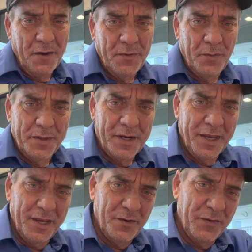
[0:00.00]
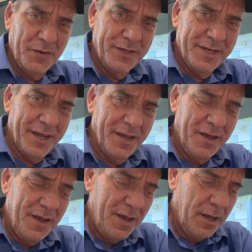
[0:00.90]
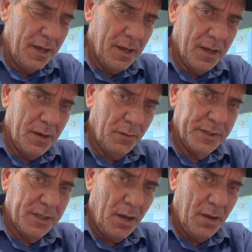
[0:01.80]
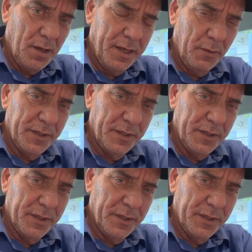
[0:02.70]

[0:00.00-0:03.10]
Everyone that I interviewed today was all